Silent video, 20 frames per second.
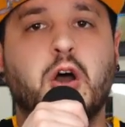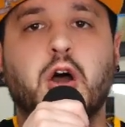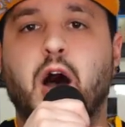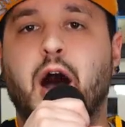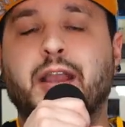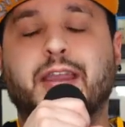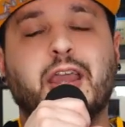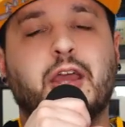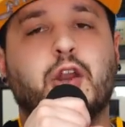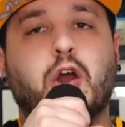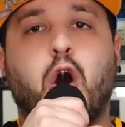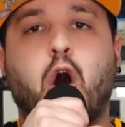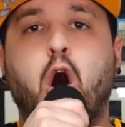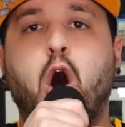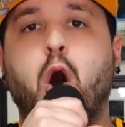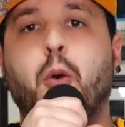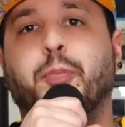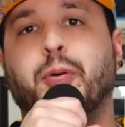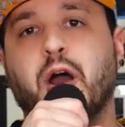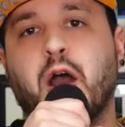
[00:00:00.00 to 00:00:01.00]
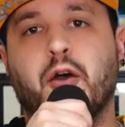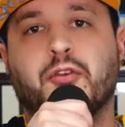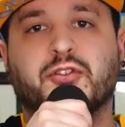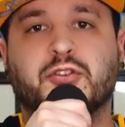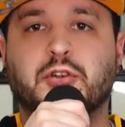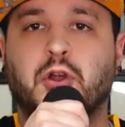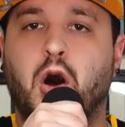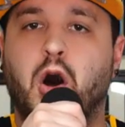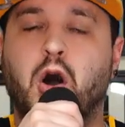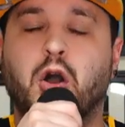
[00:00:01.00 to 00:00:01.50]
Again, all playoffs
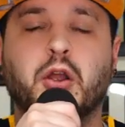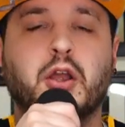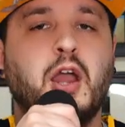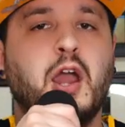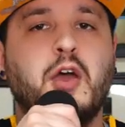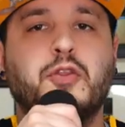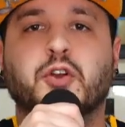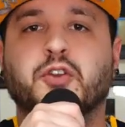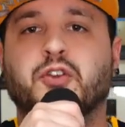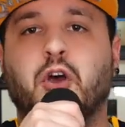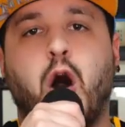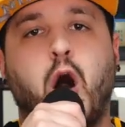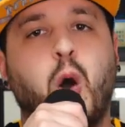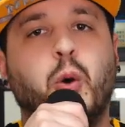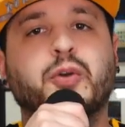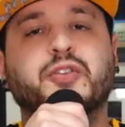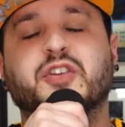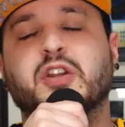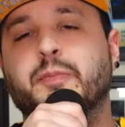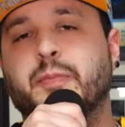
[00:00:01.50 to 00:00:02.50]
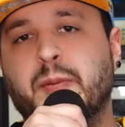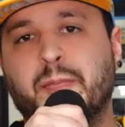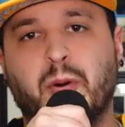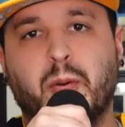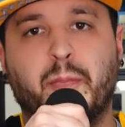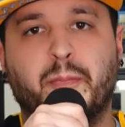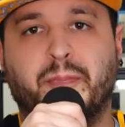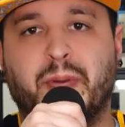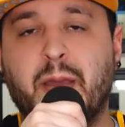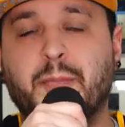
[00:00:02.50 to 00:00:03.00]
long. There's always going to
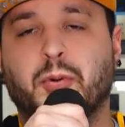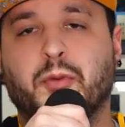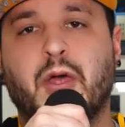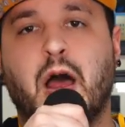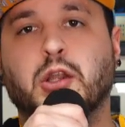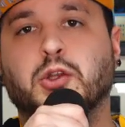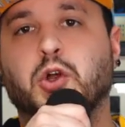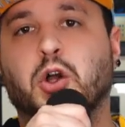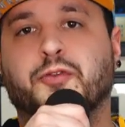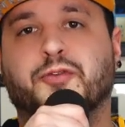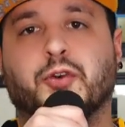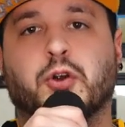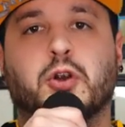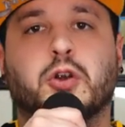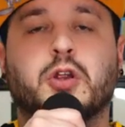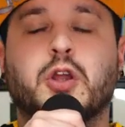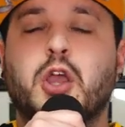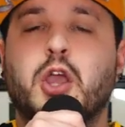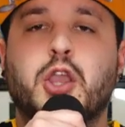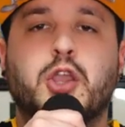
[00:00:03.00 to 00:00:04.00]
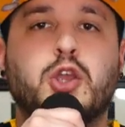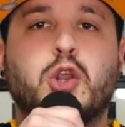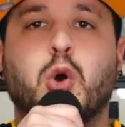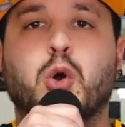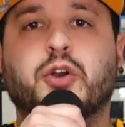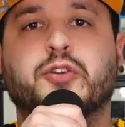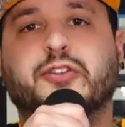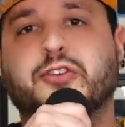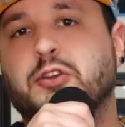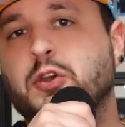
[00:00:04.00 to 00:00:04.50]
be people that look for
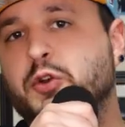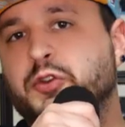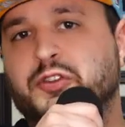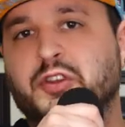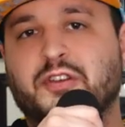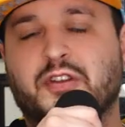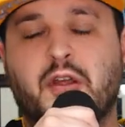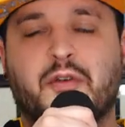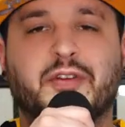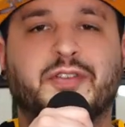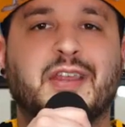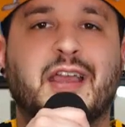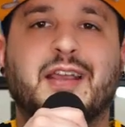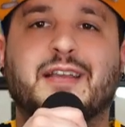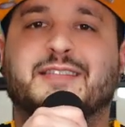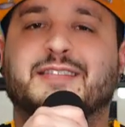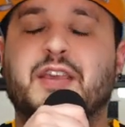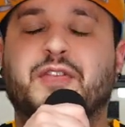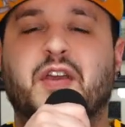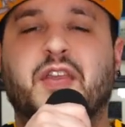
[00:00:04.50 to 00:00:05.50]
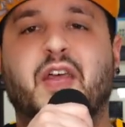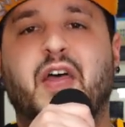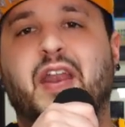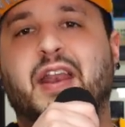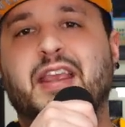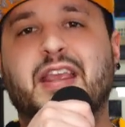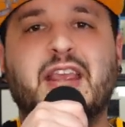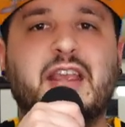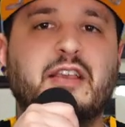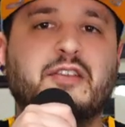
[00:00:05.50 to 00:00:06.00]
excuses and everything and say they had
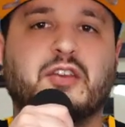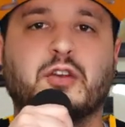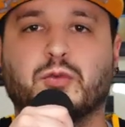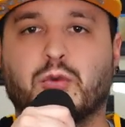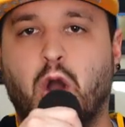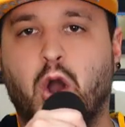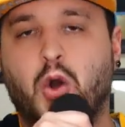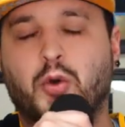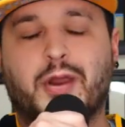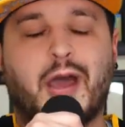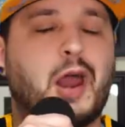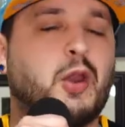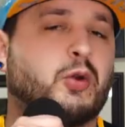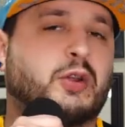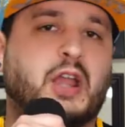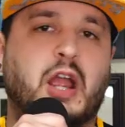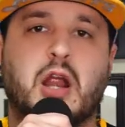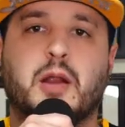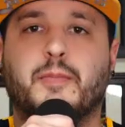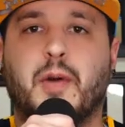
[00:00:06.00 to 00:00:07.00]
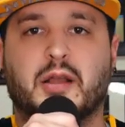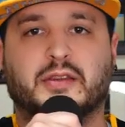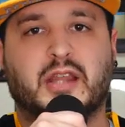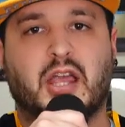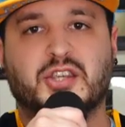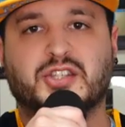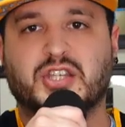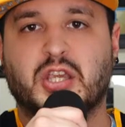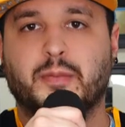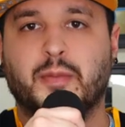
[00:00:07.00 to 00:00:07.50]
an easy road. I don't care about
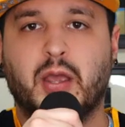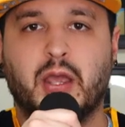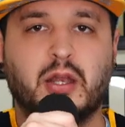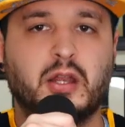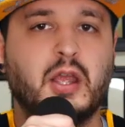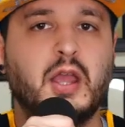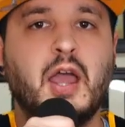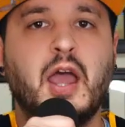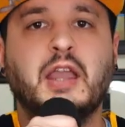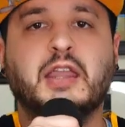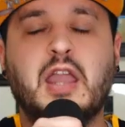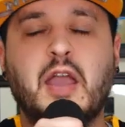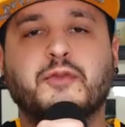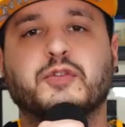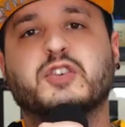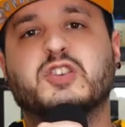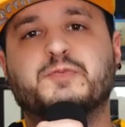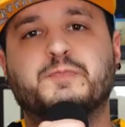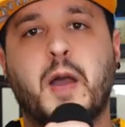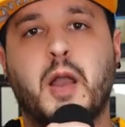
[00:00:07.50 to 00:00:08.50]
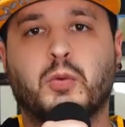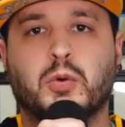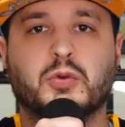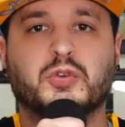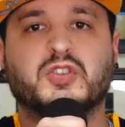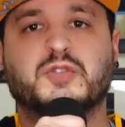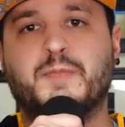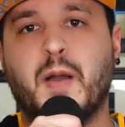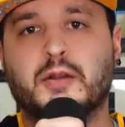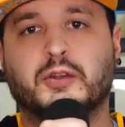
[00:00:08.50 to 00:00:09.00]
that shit, man. Give respect where
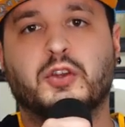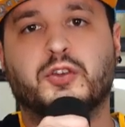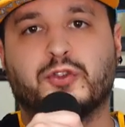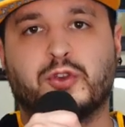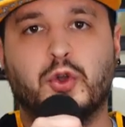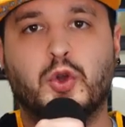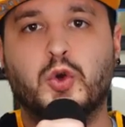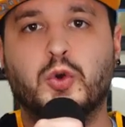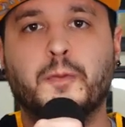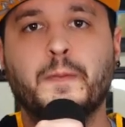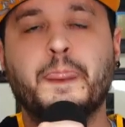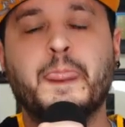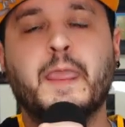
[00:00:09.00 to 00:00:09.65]
respect is due,